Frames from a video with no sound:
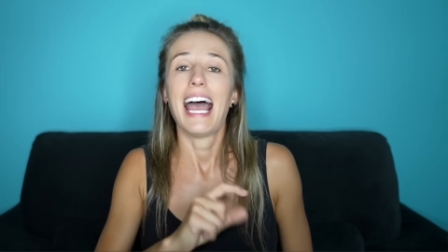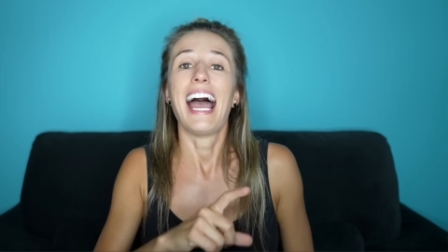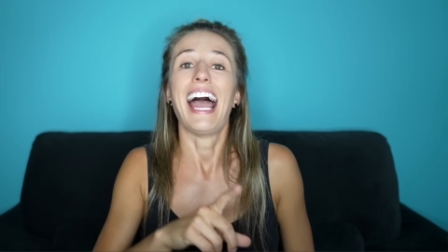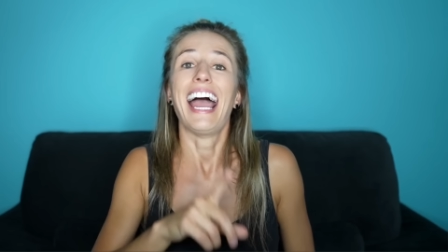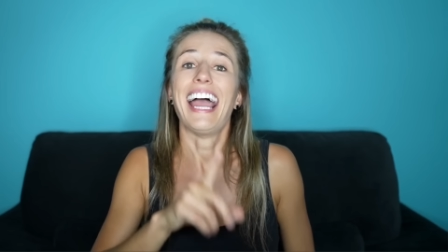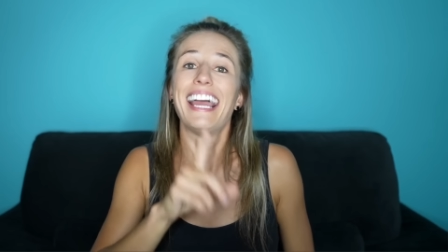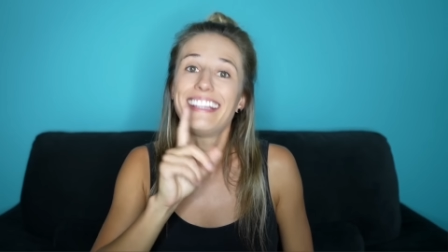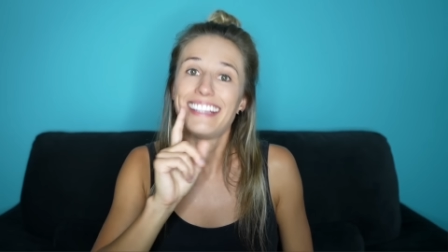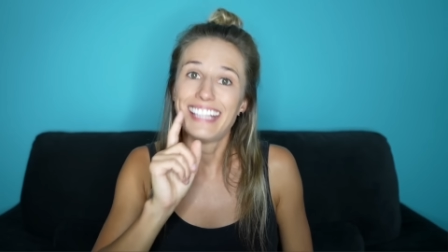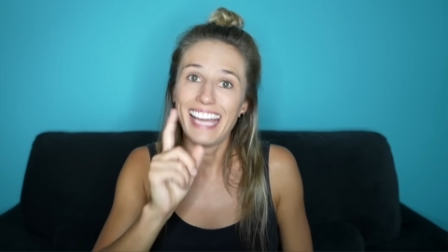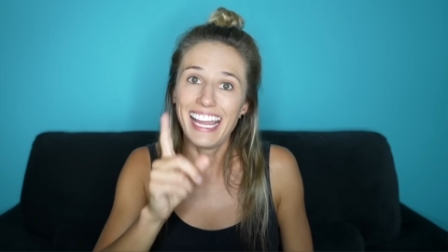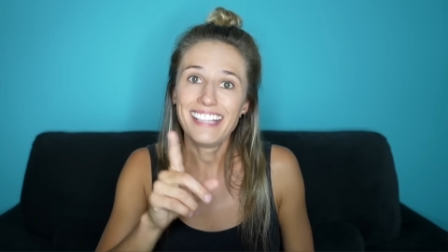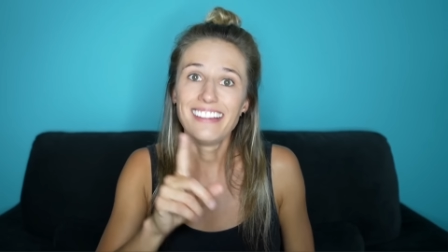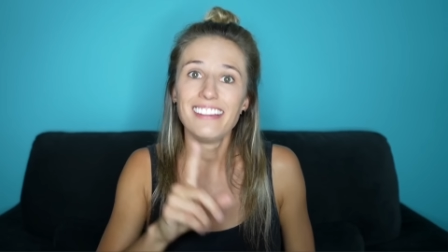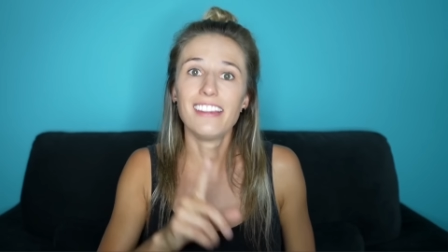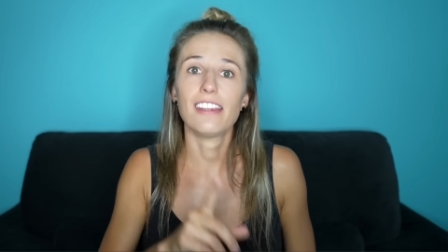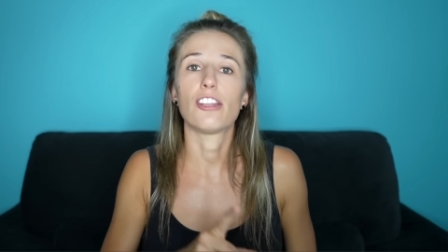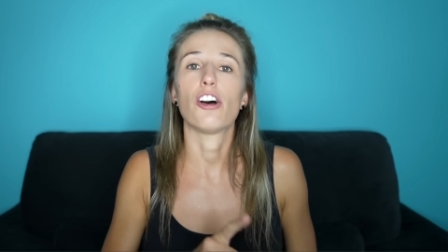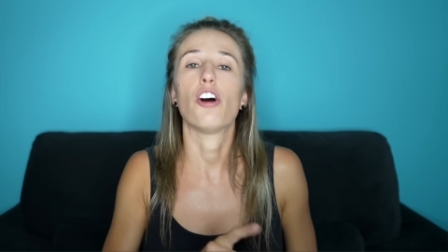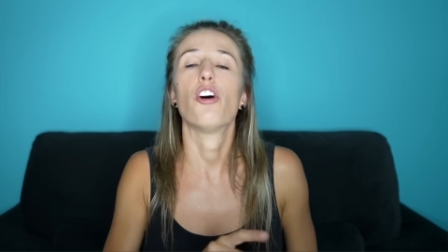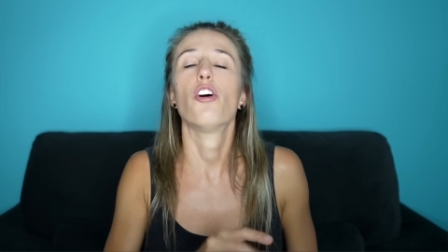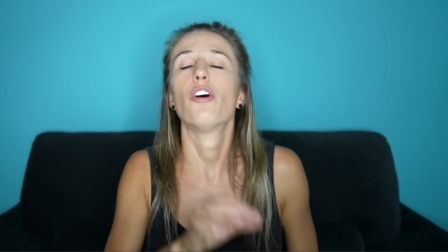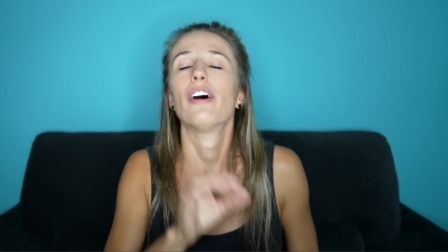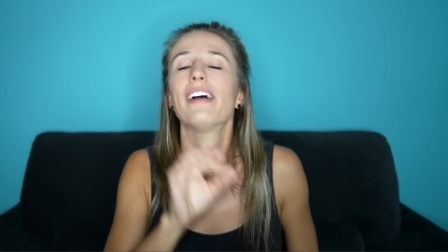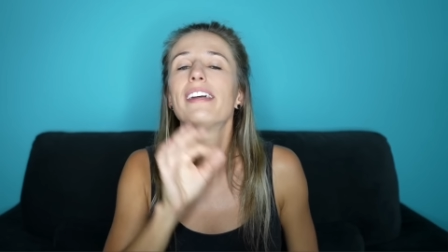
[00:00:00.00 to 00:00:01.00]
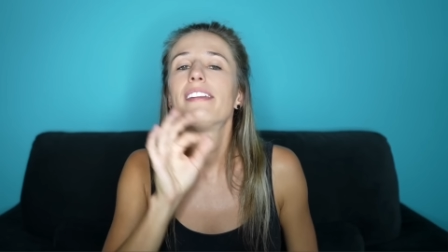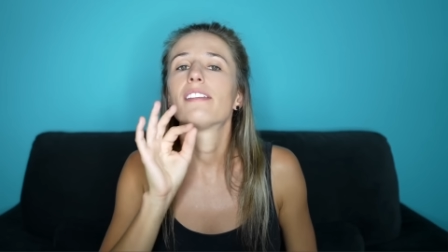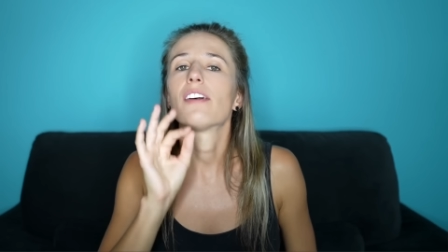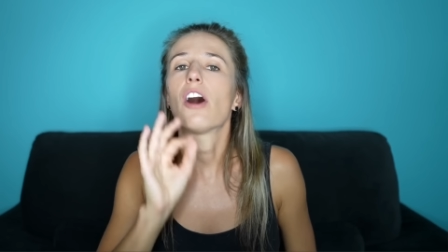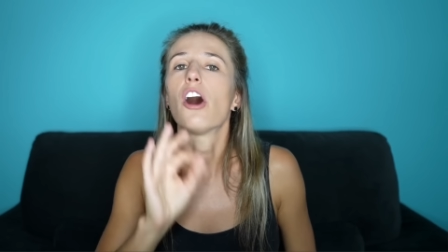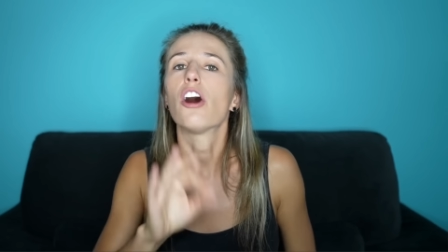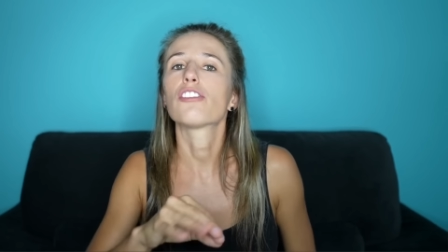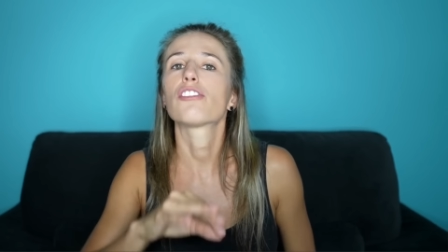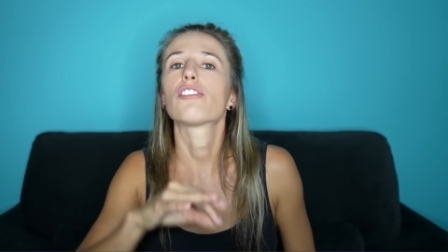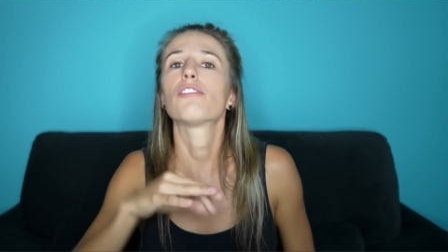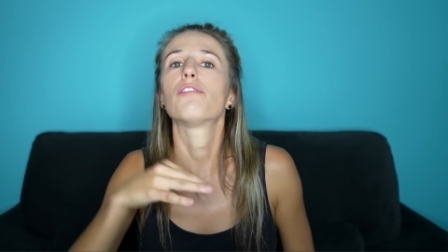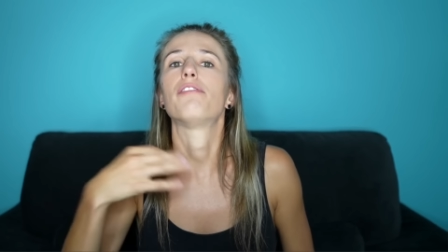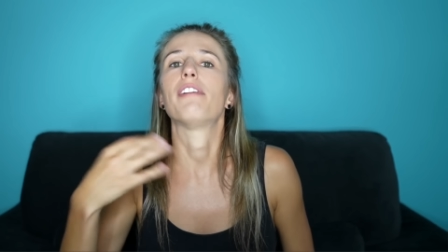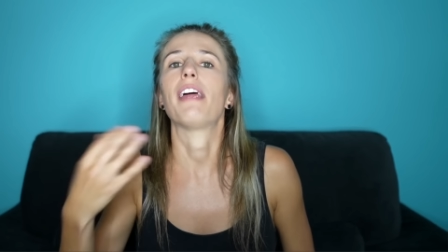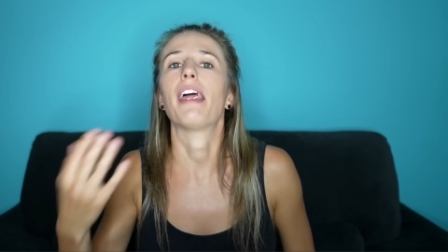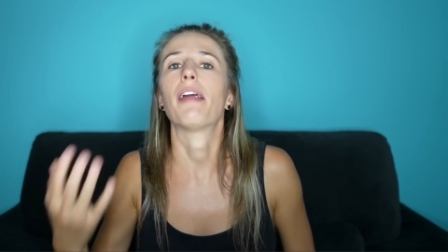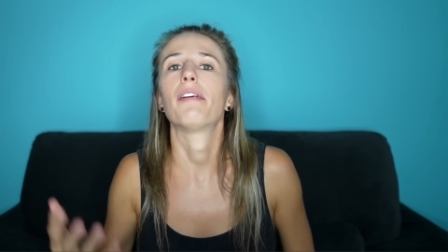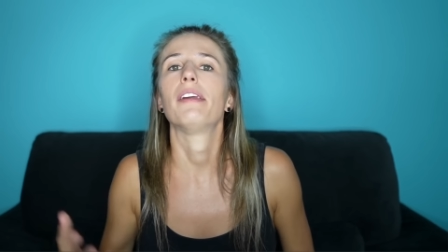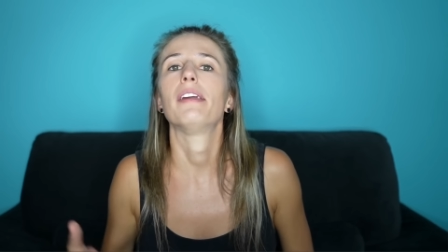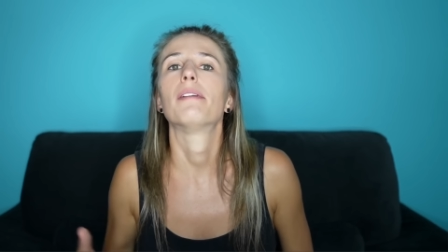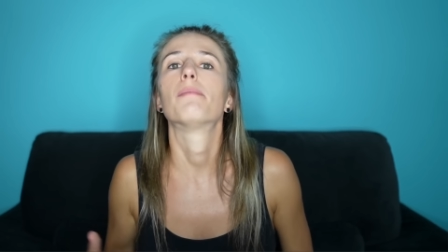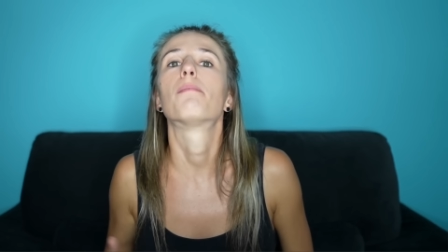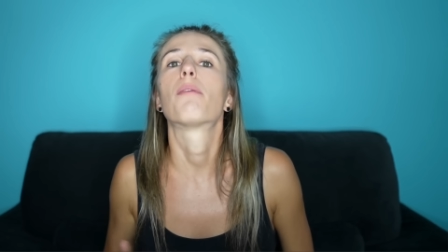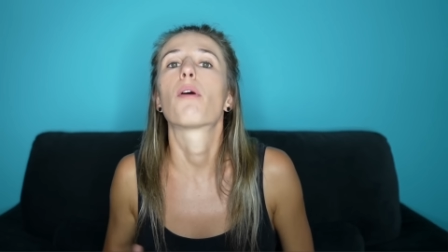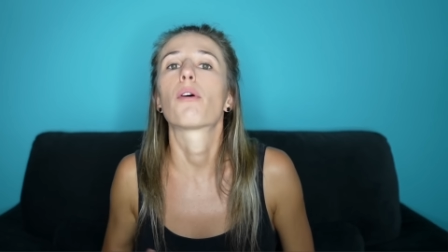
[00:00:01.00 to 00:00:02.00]
And then, though, it's also
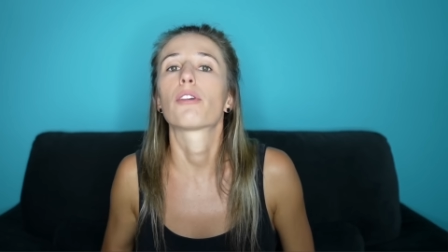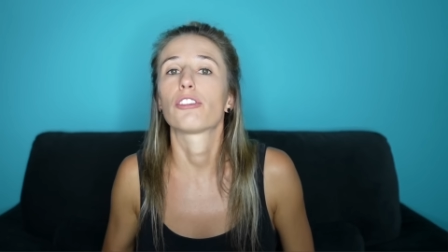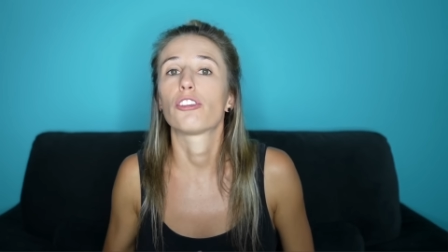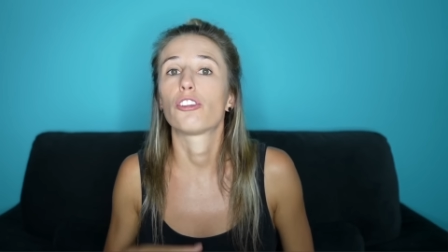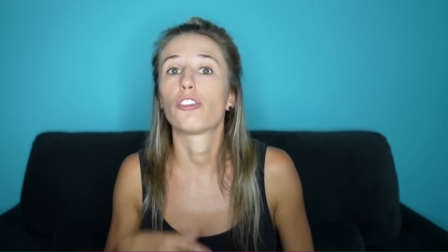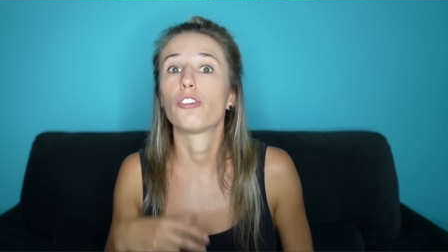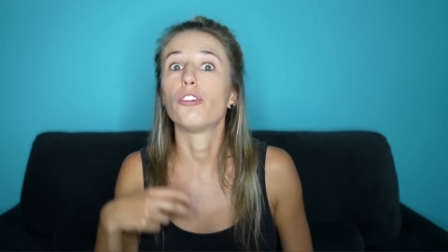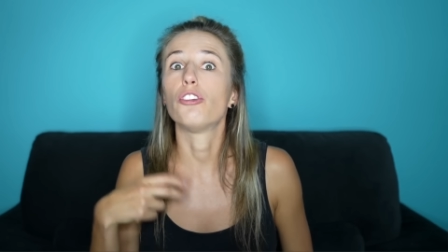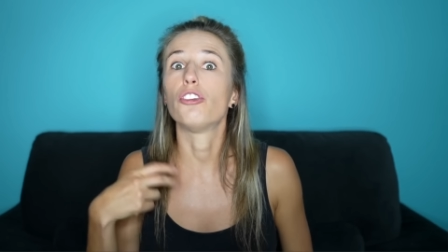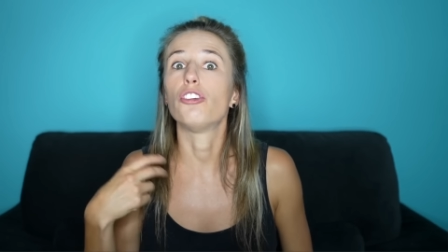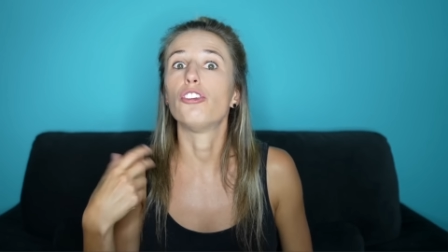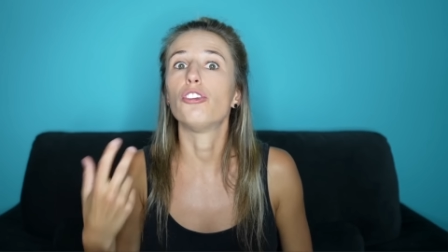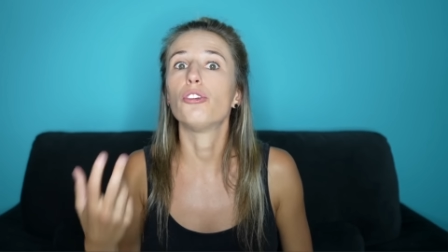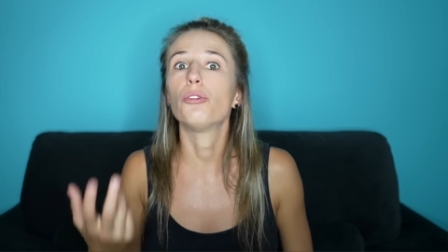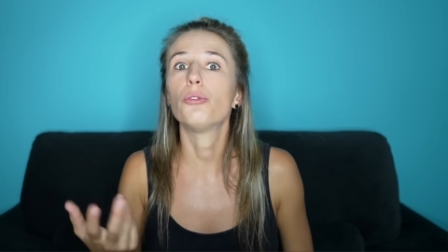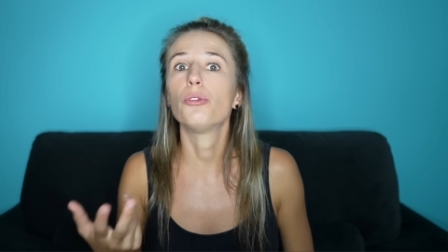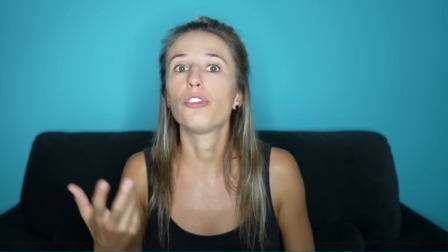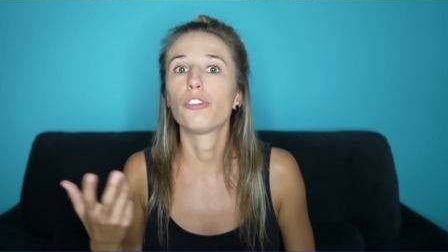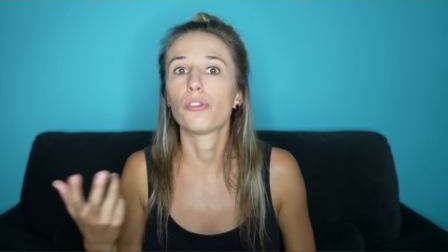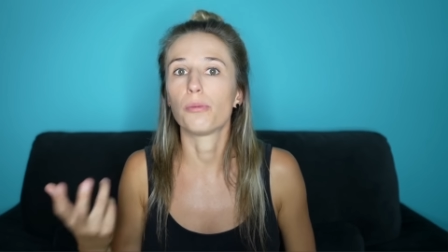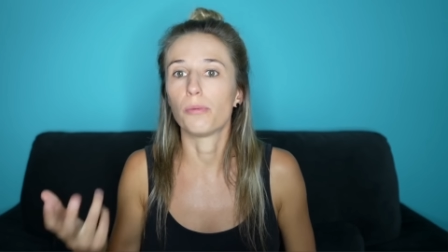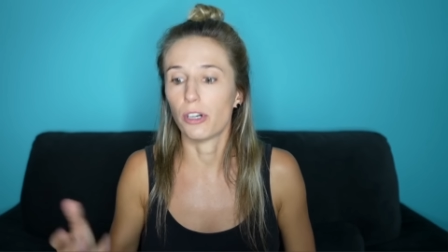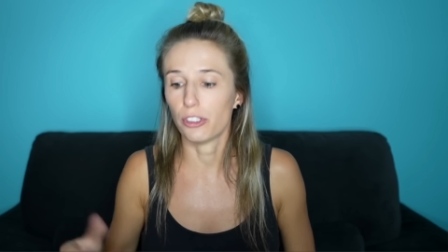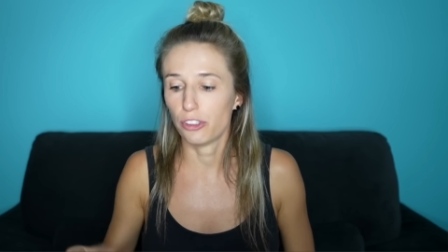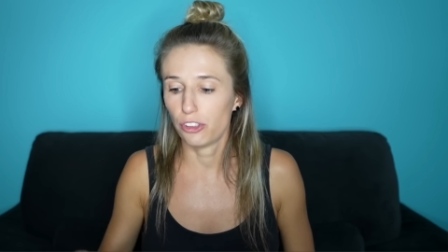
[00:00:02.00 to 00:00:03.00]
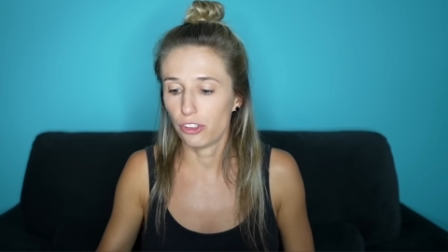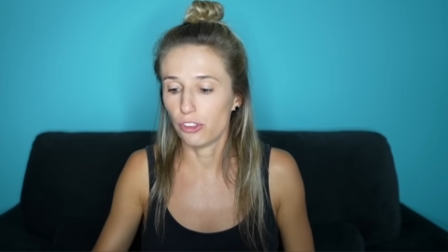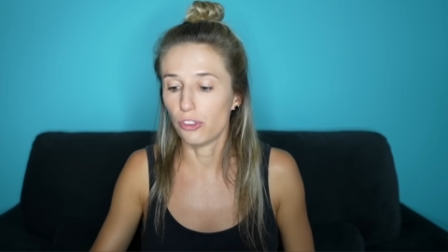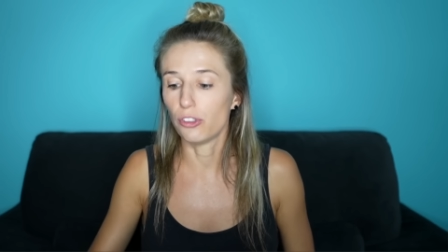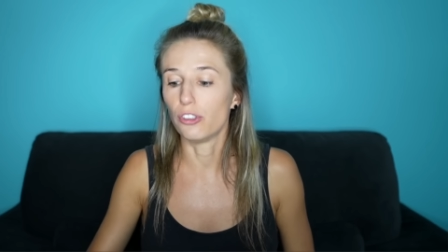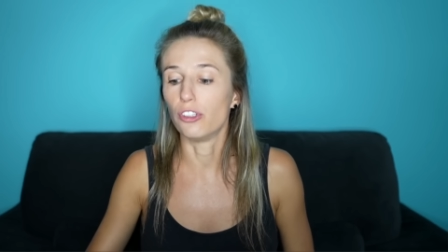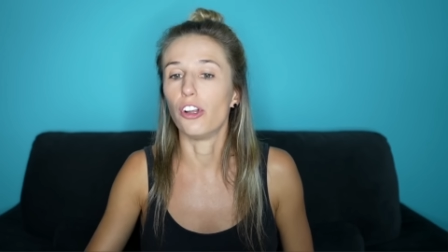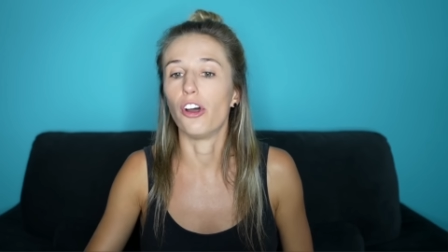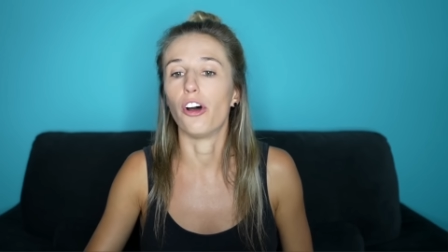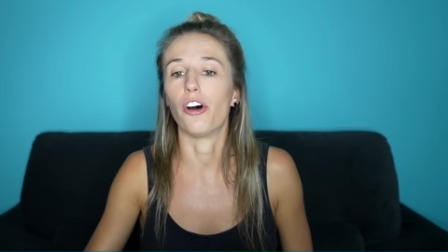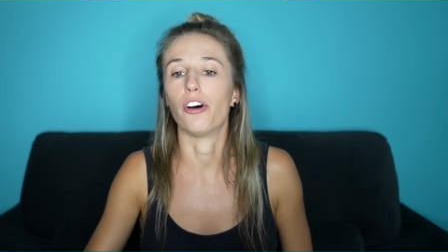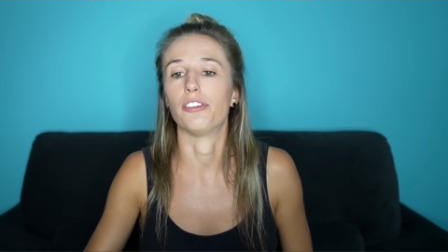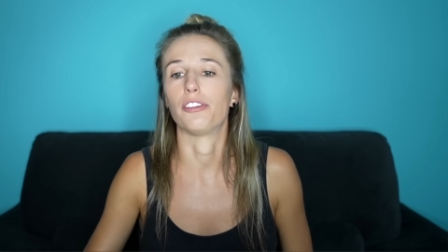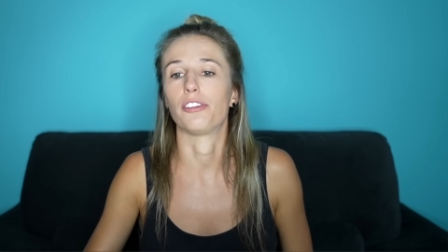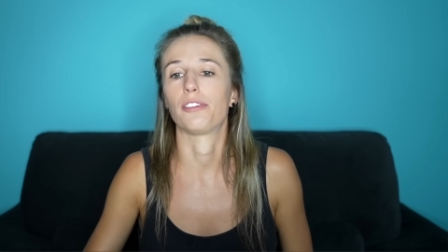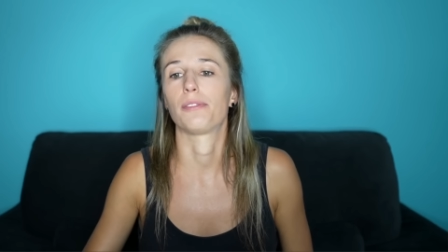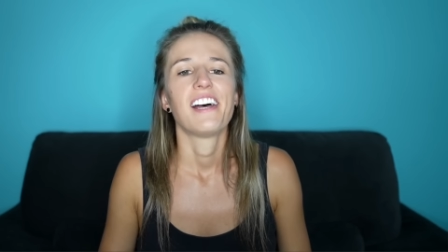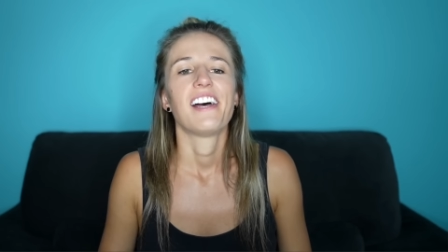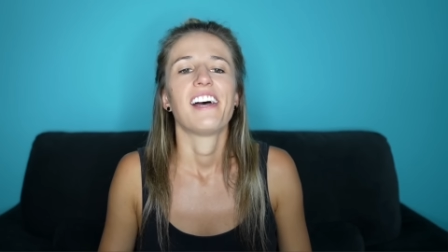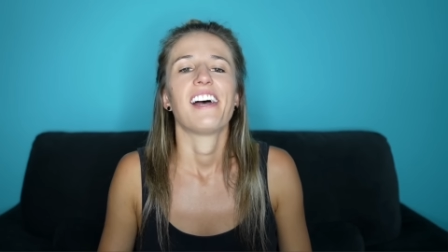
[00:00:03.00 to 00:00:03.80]
very important to use what you learned.